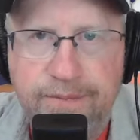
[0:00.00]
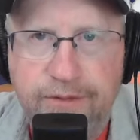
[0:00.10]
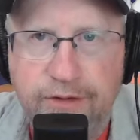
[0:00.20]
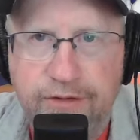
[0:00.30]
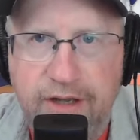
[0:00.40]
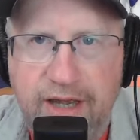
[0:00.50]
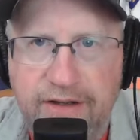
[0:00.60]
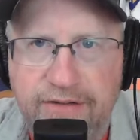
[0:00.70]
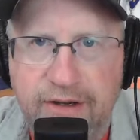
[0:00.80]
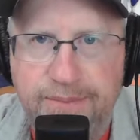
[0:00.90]
Just a
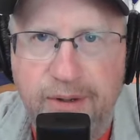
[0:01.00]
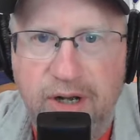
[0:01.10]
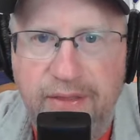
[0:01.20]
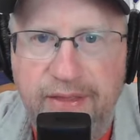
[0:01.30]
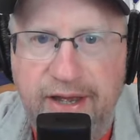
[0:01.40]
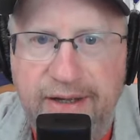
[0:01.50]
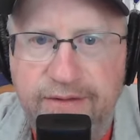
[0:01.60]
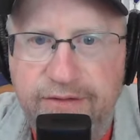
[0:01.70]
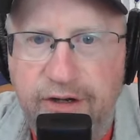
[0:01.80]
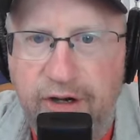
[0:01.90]
heads up on that.
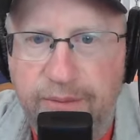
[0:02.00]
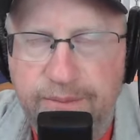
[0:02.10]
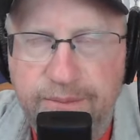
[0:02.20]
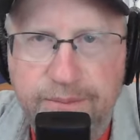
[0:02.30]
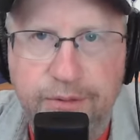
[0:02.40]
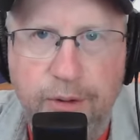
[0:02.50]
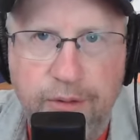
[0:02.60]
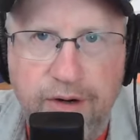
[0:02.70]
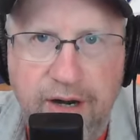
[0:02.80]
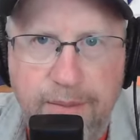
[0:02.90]
So,
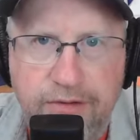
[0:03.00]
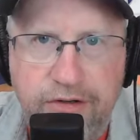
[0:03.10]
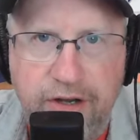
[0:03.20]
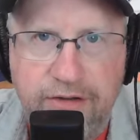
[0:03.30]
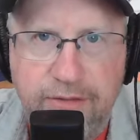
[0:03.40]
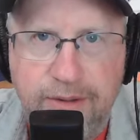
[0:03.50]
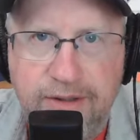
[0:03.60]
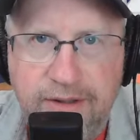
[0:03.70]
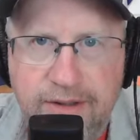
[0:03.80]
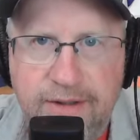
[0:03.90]
program adjustment.
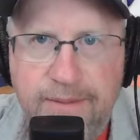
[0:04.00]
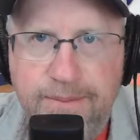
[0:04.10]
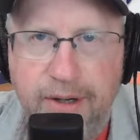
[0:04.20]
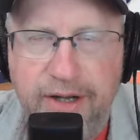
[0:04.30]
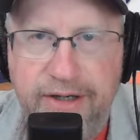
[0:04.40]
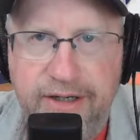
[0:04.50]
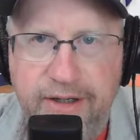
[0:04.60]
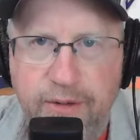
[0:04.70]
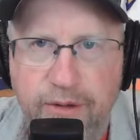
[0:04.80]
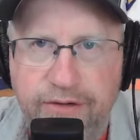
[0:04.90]
But
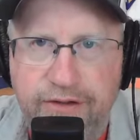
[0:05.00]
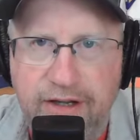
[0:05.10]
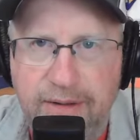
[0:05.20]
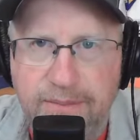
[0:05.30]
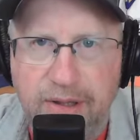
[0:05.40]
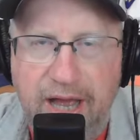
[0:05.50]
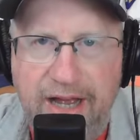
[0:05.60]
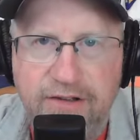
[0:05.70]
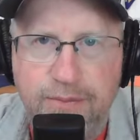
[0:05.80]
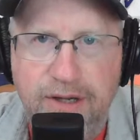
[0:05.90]
it was a
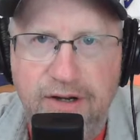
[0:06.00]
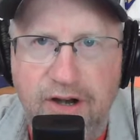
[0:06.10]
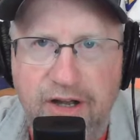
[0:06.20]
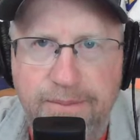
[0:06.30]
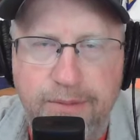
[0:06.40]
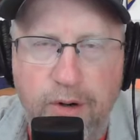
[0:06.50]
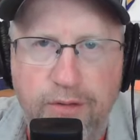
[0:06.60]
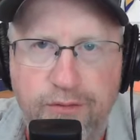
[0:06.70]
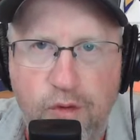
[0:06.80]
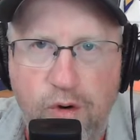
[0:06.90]
blast being on
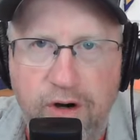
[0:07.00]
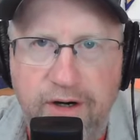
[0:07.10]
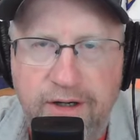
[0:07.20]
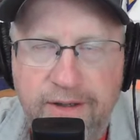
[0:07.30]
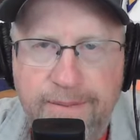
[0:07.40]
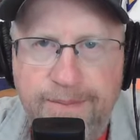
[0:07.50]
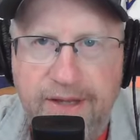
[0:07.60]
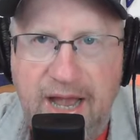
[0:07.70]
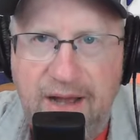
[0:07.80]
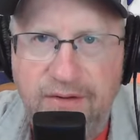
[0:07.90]
both for
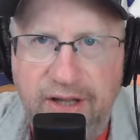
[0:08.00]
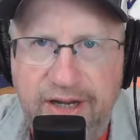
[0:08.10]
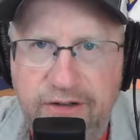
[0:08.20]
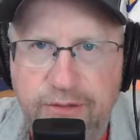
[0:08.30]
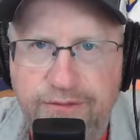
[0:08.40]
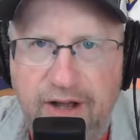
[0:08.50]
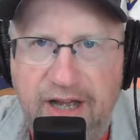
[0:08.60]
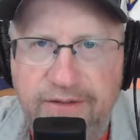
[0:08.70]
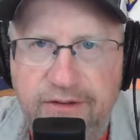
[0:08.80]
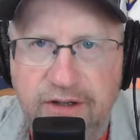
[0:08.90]
the Avalanche with
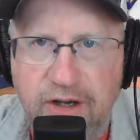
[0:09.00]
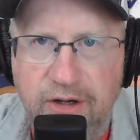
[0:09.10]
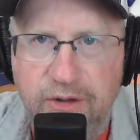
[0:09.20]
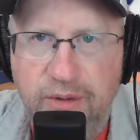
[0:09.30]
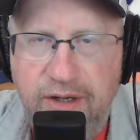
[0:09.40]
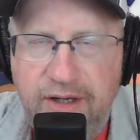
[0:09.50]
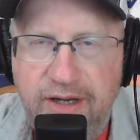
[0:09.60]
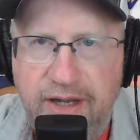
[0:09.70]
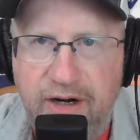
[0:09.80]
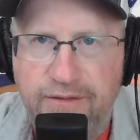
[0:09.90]
five to go
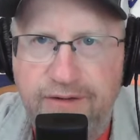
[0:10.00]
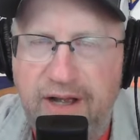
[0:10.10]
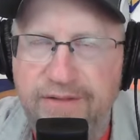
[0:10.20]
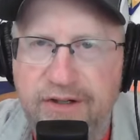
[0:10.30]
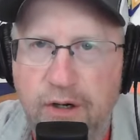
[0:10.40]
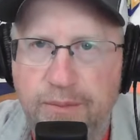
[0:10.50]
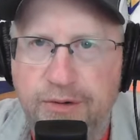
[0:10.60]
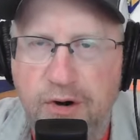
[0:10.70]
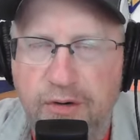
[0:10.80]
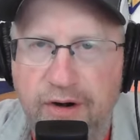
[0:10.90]
and our five to go
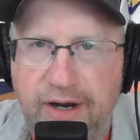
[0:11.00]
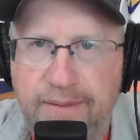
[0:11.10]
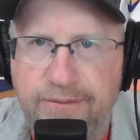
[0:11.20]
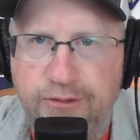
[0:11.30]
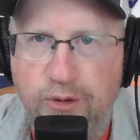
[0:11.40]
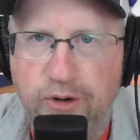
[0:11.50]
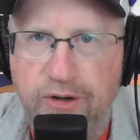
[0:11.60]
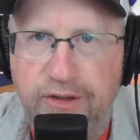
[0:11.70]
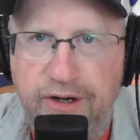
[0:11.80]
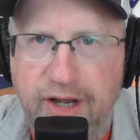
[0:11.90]
program
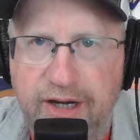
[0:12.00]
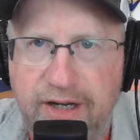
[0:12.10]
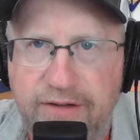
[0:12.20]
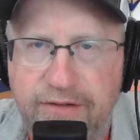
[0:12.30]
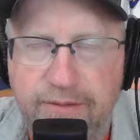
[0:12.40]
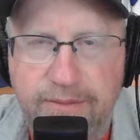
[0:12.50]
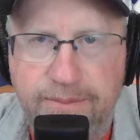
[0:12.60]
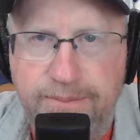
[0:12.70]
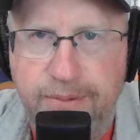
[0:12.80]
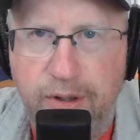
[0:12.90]
for the Nuggets.
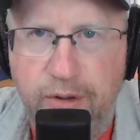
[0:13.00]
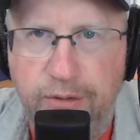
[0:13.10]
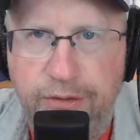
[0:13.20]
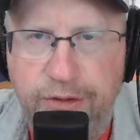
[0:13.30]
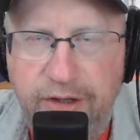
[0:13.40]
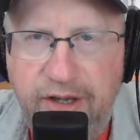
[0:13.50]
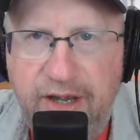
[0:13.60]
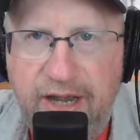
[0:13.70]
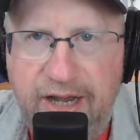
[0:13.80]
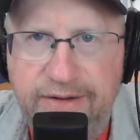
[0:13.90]
Both
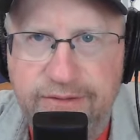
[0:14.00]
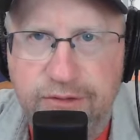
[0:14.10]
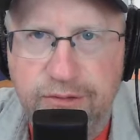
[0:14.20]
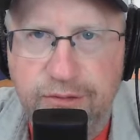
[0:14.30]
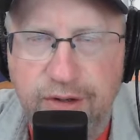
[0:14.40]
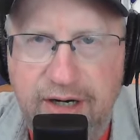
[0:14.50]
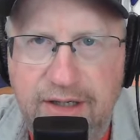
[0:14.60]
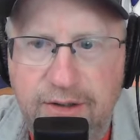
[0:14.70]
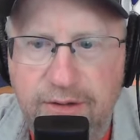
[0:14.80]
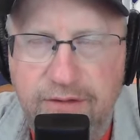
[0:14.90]
have
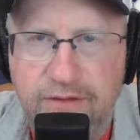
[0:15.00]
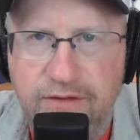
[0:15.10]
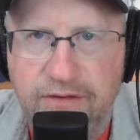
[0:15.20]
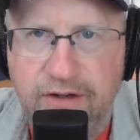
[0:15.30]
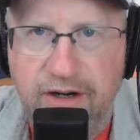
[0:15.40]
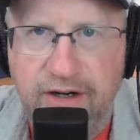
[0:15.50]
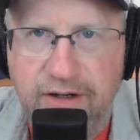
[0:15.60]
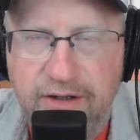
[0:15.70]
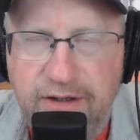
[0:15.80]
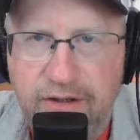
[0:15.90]
great news to
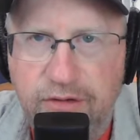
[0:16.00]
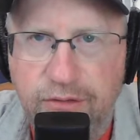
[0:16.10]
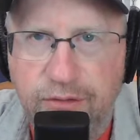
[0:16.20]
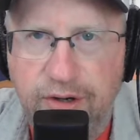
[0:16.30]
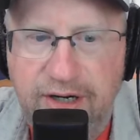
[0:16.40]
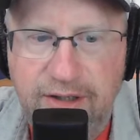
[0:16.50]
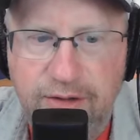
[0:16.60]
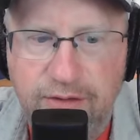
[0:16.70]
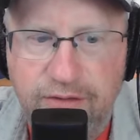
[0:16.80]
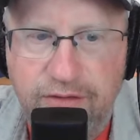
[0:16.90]
share. Great
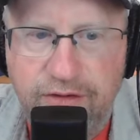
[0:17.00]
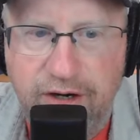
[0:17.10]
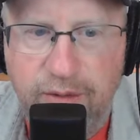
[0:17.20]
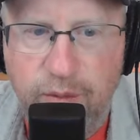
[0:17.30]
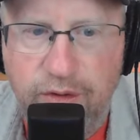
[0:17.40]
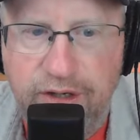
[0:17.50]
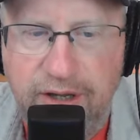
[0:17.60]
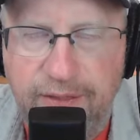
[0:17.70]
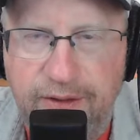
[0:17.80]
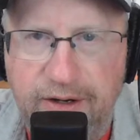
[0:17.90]
news to share. We'll
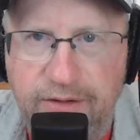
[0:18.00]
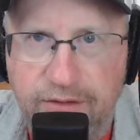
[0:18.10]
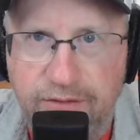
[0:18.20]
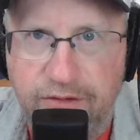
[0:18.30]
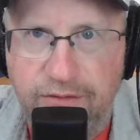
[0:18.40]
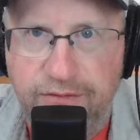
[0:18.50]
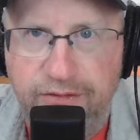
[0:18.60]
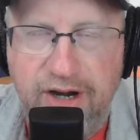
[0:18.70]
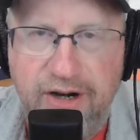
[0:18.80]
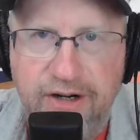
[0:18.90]
get there. It's a
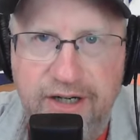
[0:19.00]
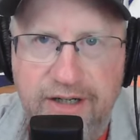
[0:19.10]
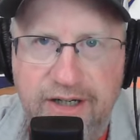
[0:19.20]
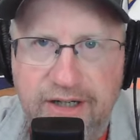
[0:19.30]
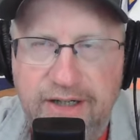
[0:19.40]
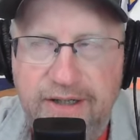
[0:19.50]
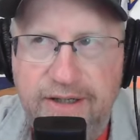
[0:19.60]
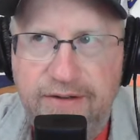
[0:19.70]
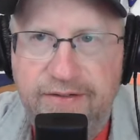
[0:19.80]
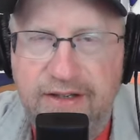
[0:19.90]
very
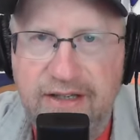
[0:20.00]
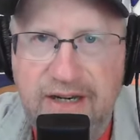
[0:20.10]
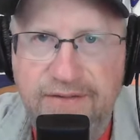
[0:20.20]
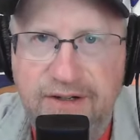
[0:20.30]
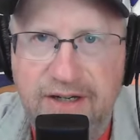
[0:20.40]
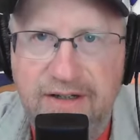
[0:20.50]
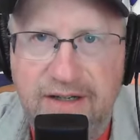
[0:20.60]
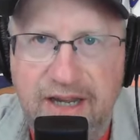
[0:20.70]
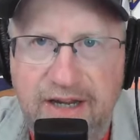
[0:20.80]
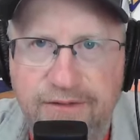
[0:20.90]
significant
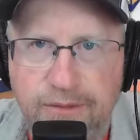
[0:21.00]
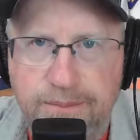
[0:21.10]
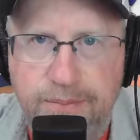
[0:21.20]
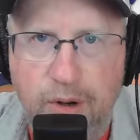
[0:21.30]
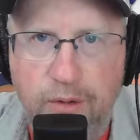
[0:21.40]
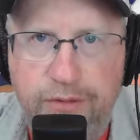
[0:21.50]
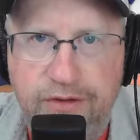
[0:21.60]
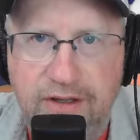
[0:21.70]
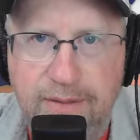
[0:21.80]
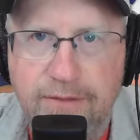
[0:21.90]
day for both
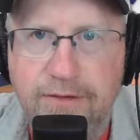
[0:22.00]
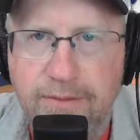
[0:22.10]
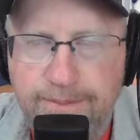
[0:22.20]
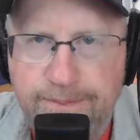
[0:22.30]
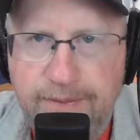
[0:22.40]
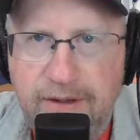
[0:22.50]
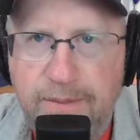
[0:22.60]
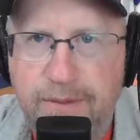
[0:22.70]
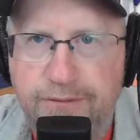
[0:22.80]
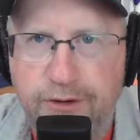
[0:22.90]
teams.
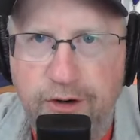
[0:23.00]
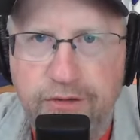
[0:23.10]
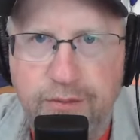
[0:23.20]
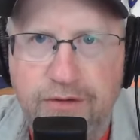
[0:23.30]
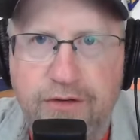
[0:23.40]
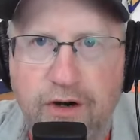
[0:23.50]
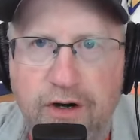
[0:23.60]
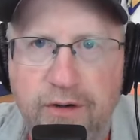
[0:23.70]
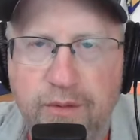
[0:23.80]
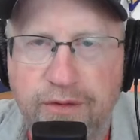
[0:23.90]
But first, we
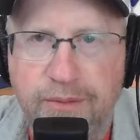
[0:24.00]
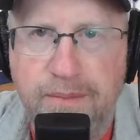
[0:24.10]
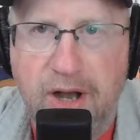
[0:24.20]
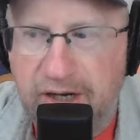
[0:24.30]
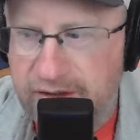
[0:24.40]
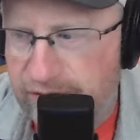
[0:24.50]
start with the mock